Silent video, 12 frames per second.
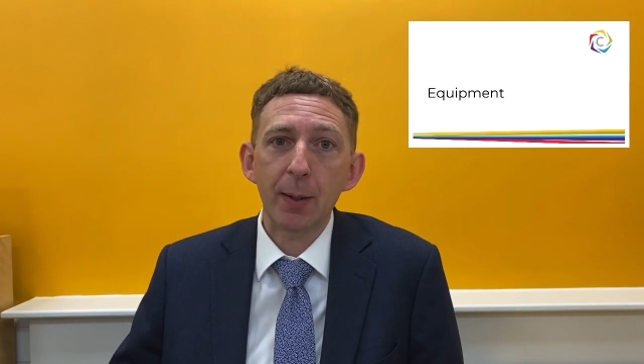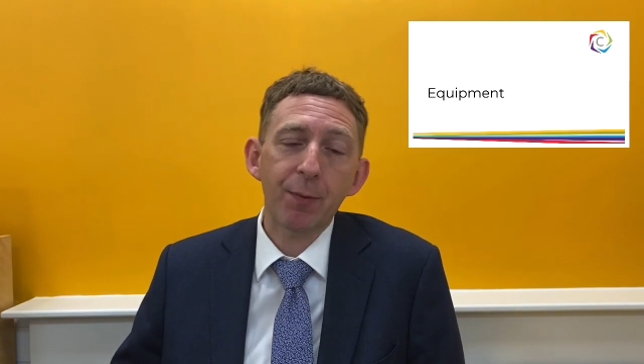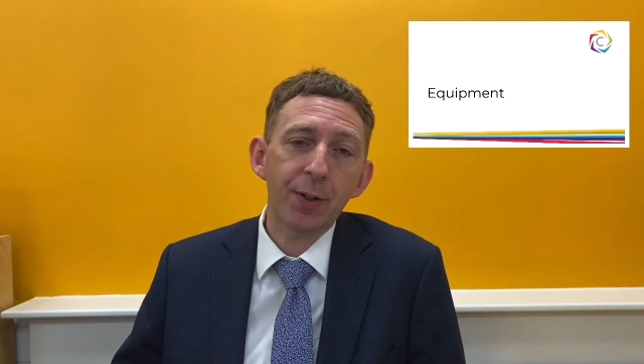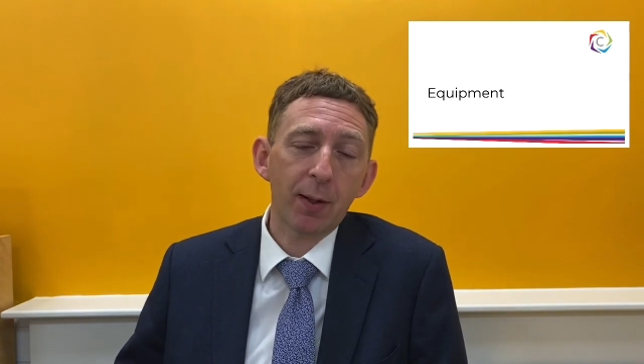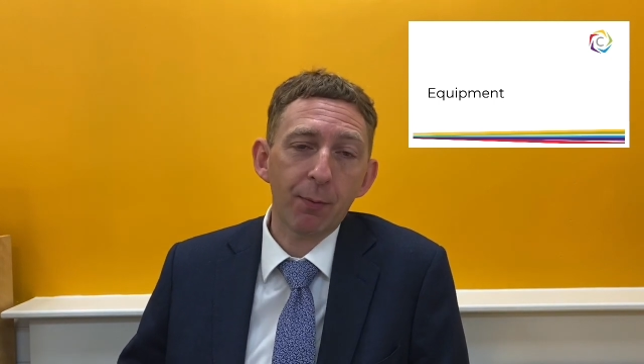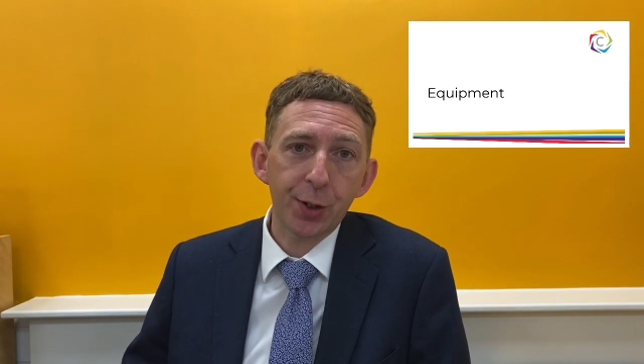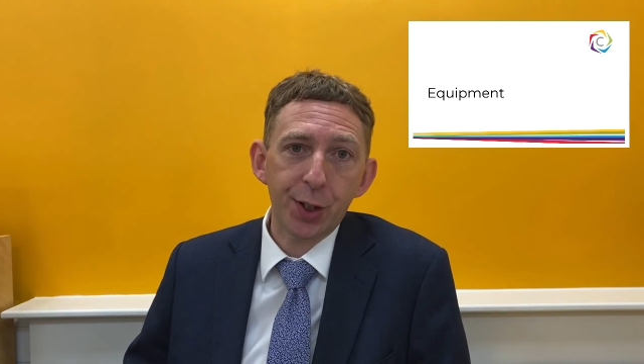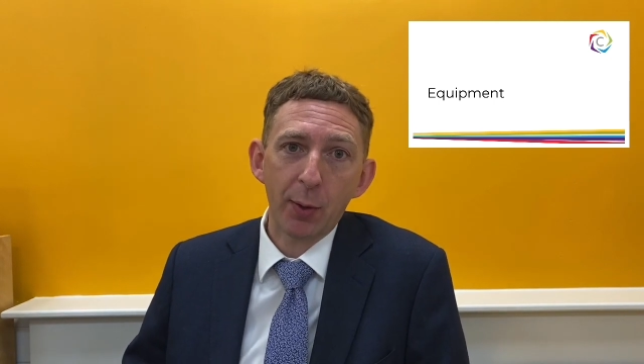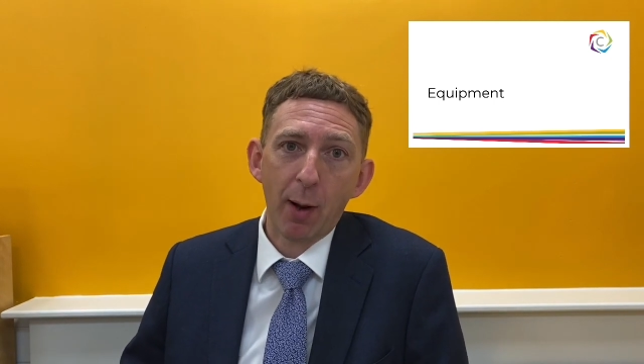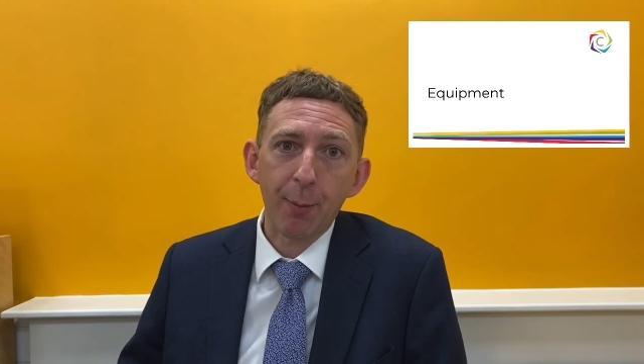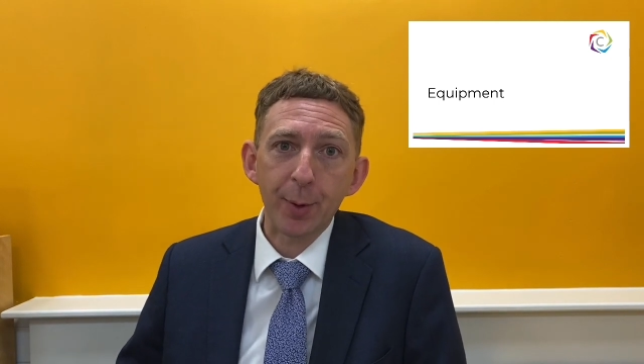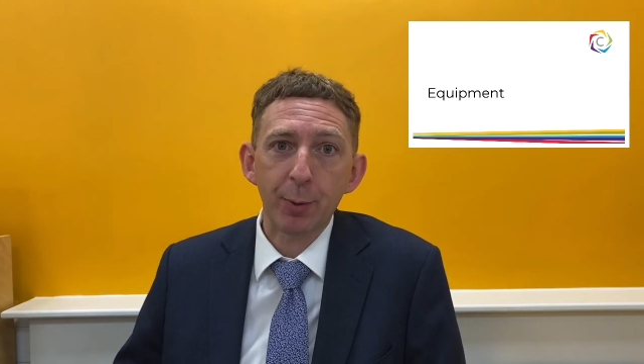them for 72
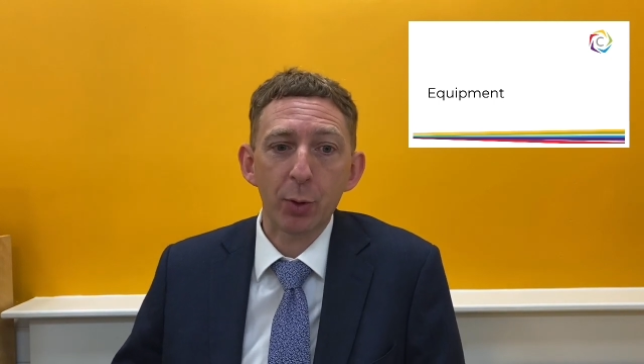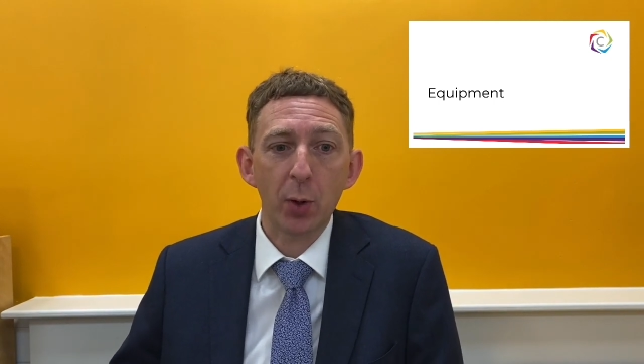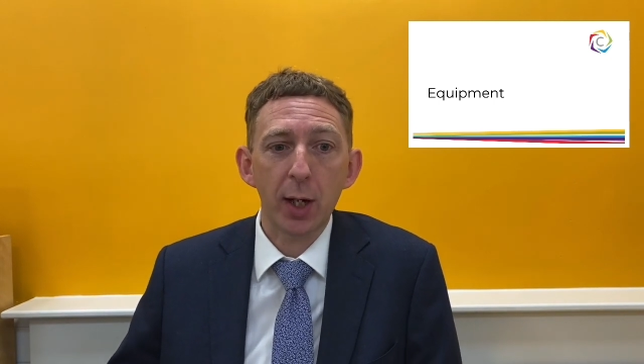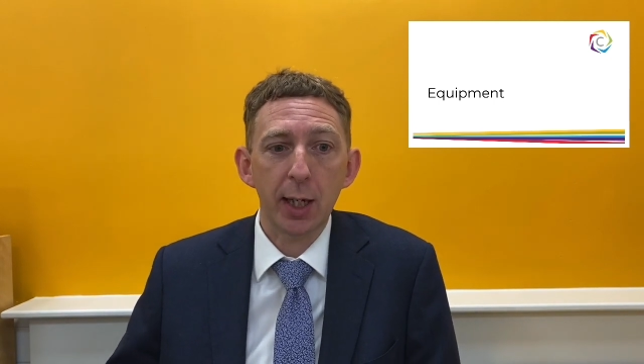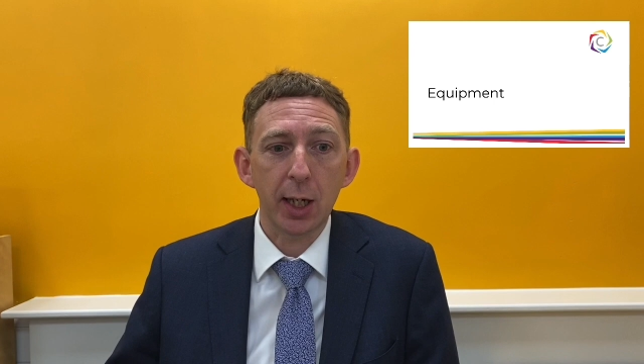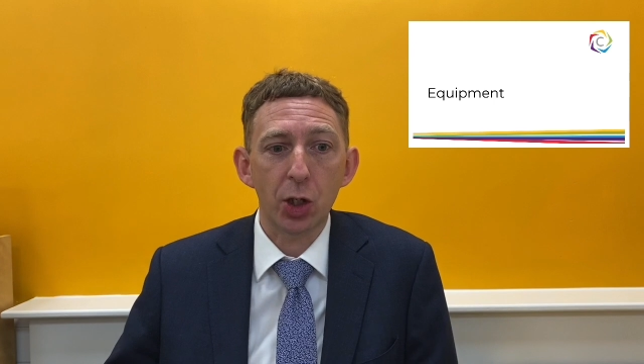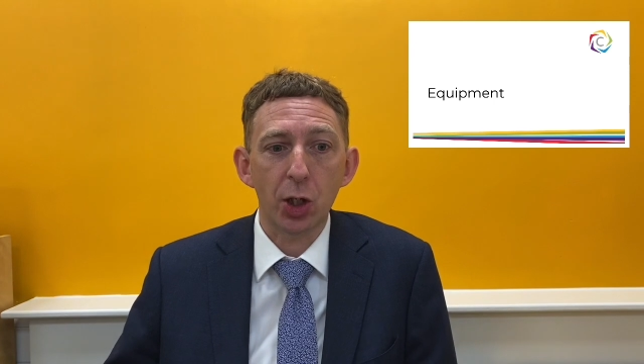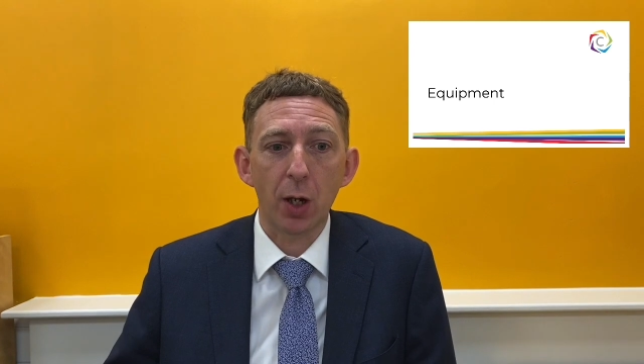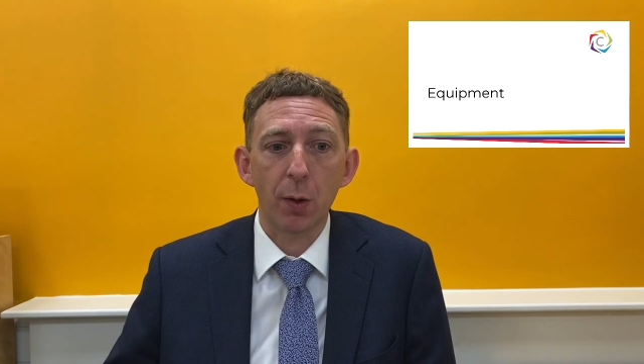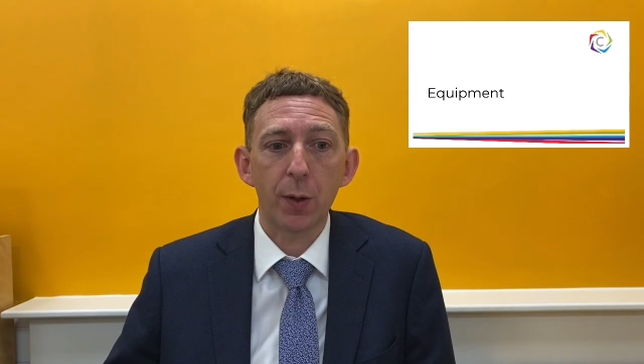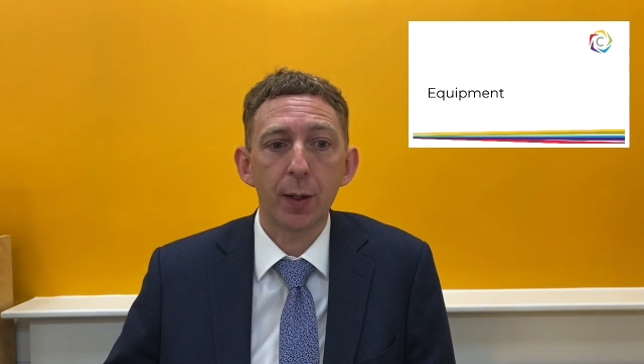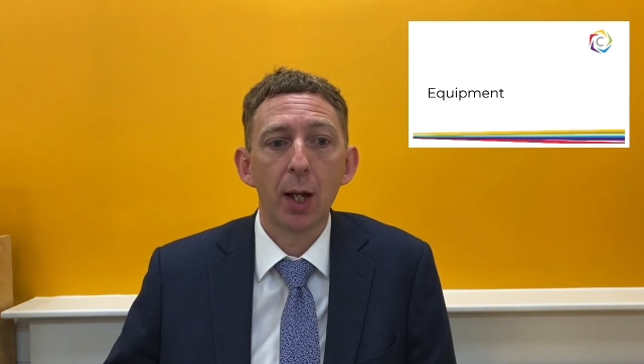hours between each
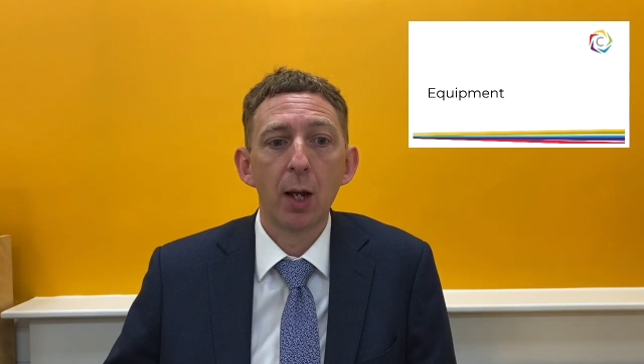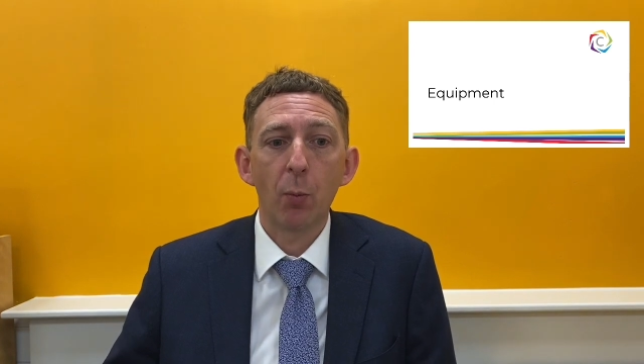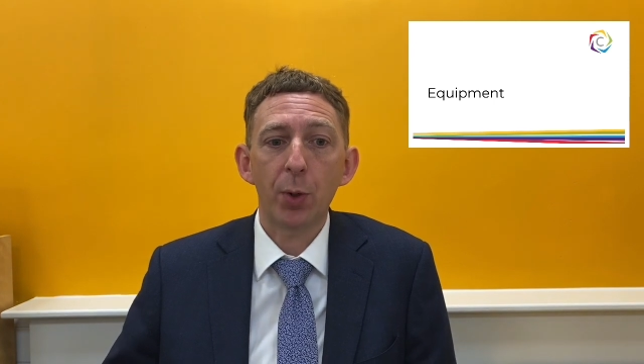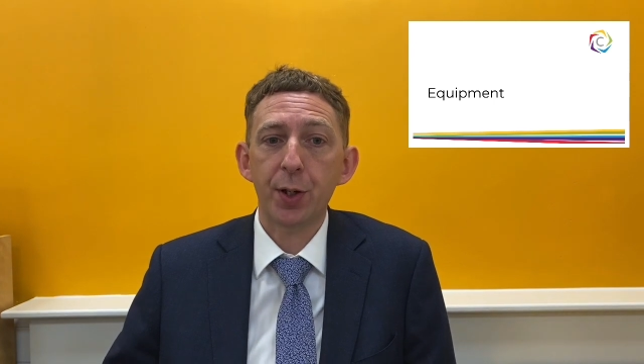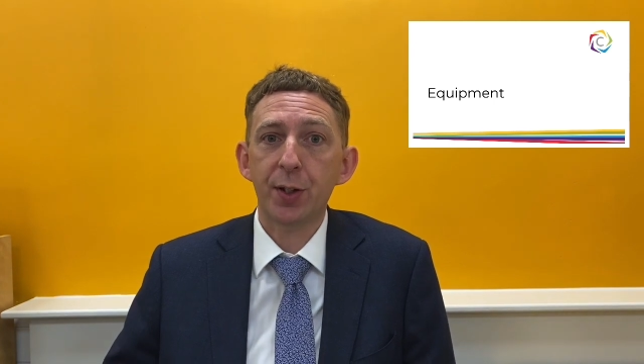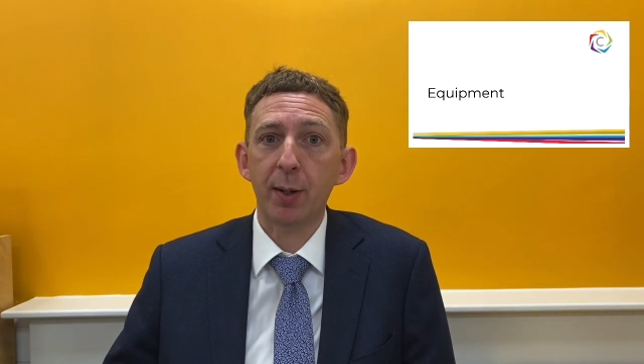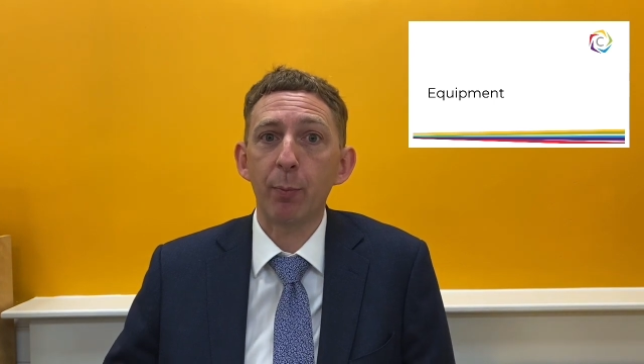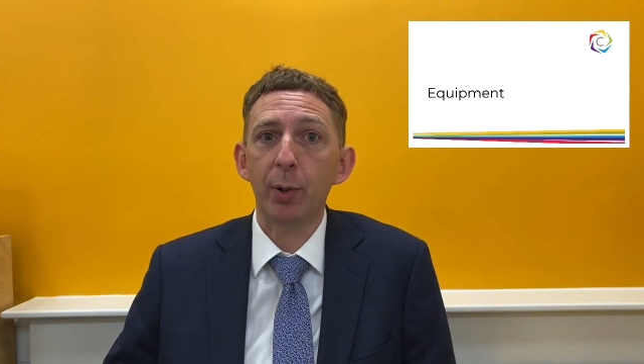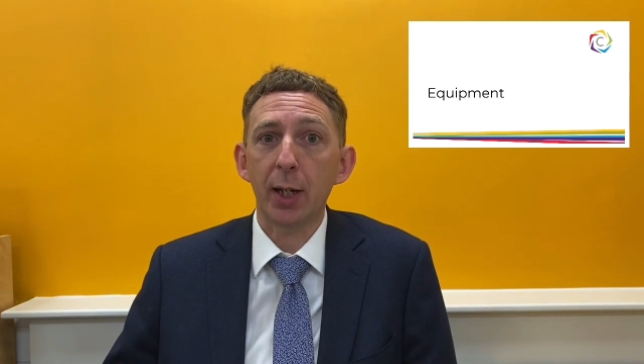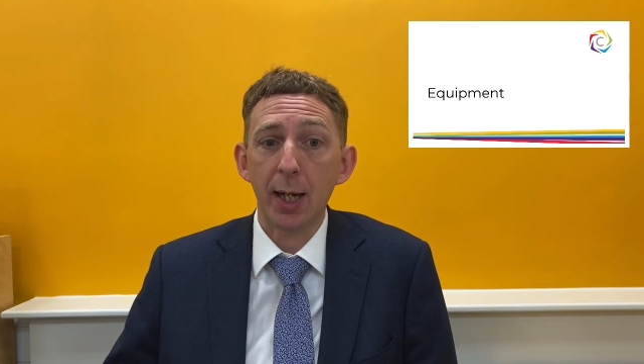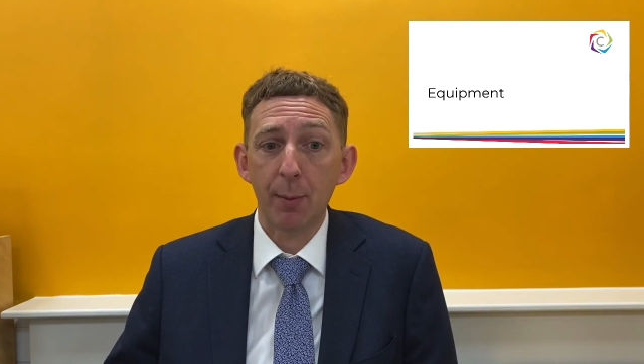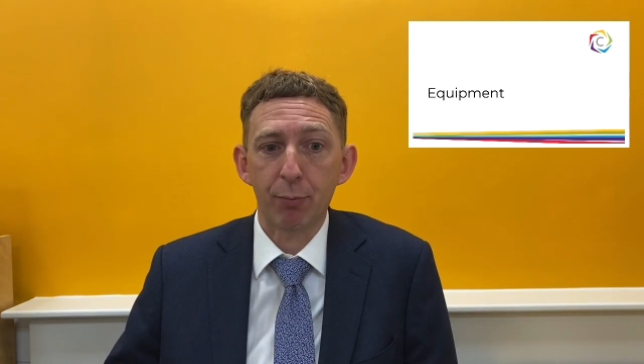use, which is
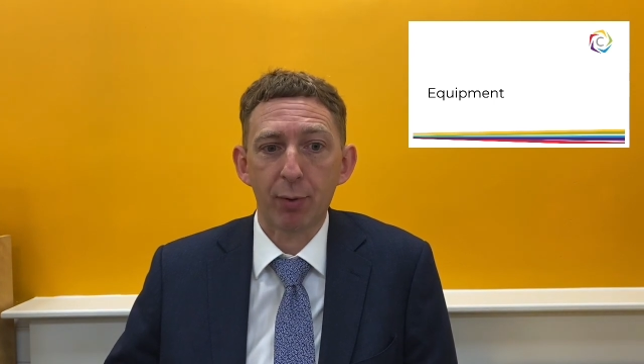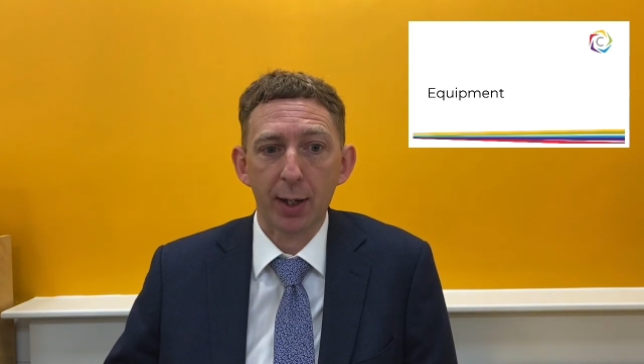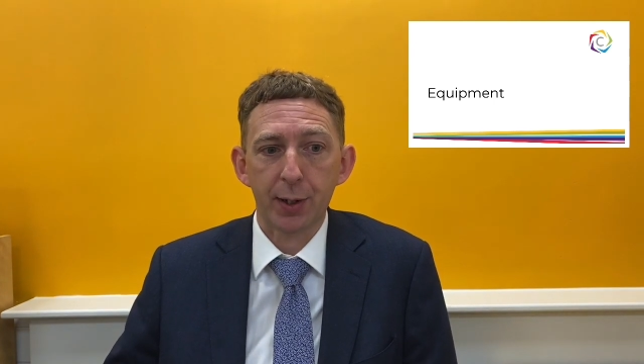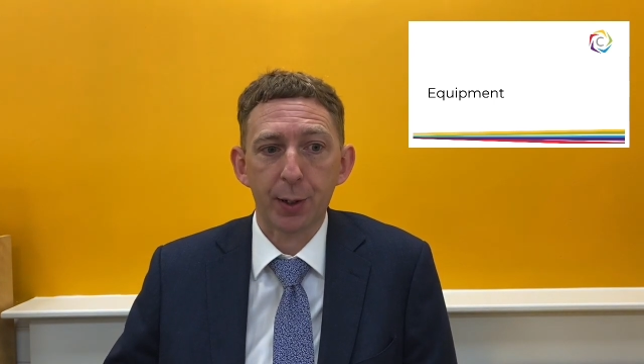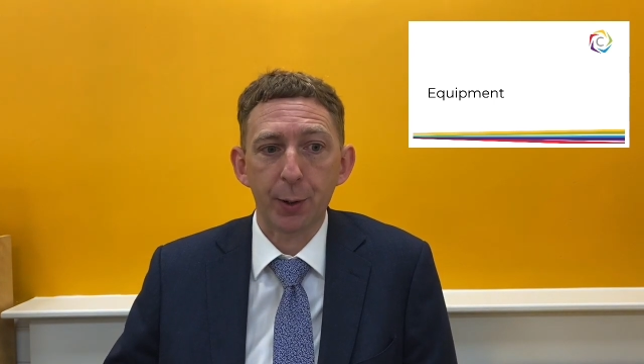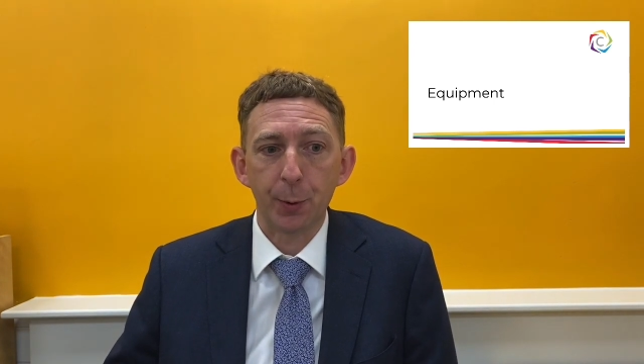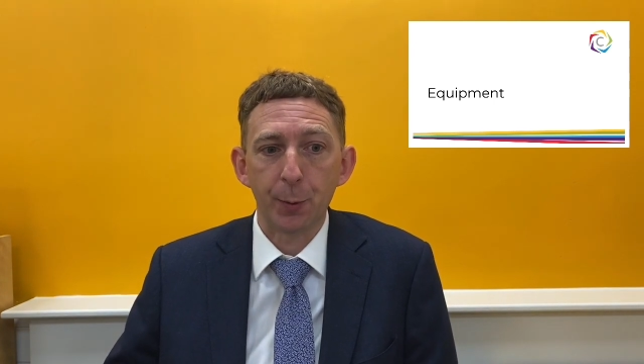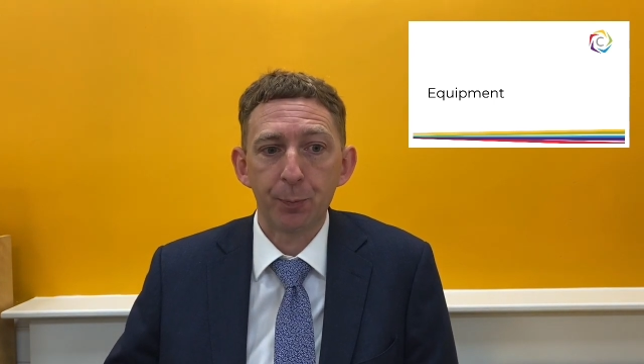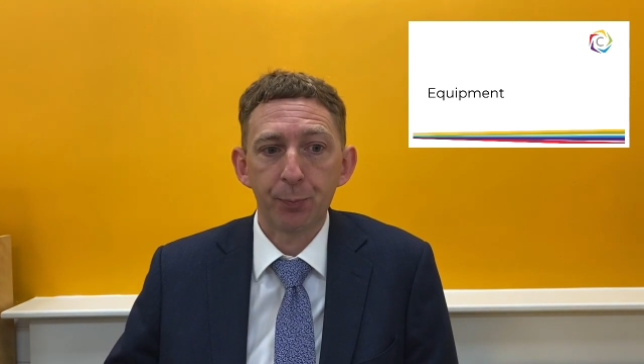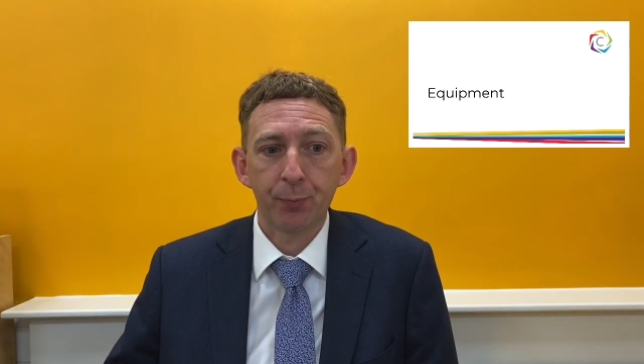simply impractical.